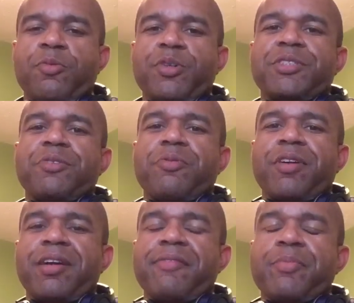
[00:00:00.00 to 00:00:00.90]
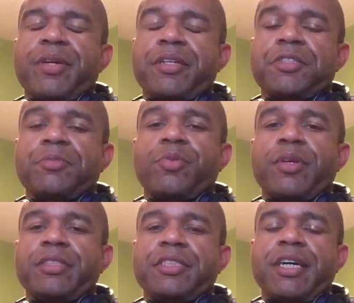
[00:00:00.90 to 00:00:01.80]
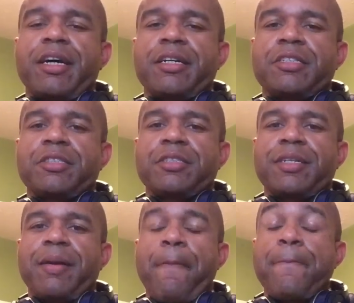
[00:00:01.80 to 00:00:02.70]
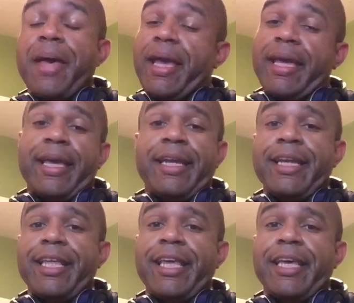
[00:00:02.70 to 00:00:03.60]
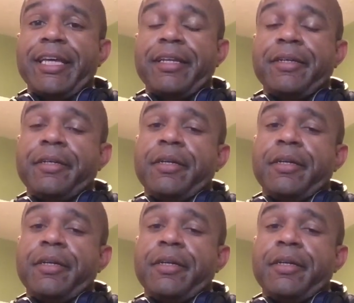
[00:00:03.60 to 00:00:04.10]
What's going on, everybody? It's your boy Childish, back at it again,